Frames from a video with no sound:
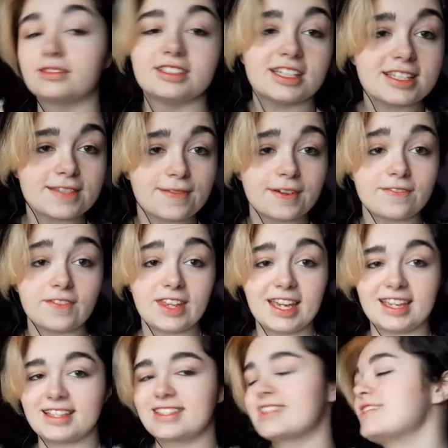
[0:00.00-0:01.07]
Just 5
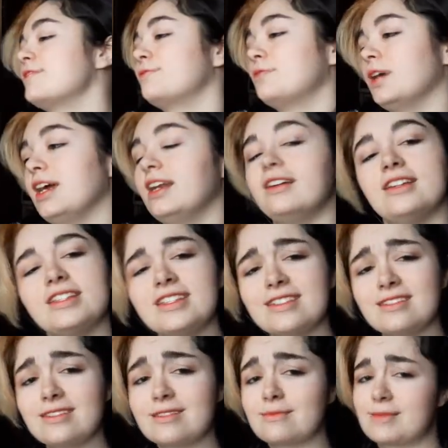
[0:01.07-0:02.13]
days of wait. It's
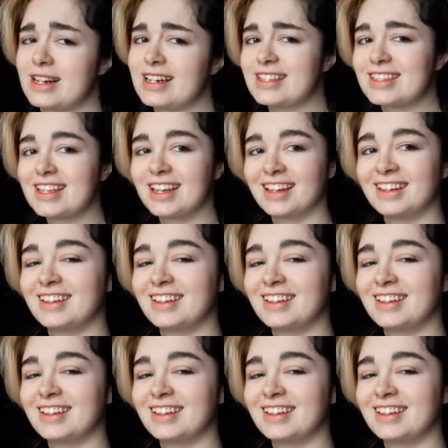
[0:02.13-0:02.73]
not too much.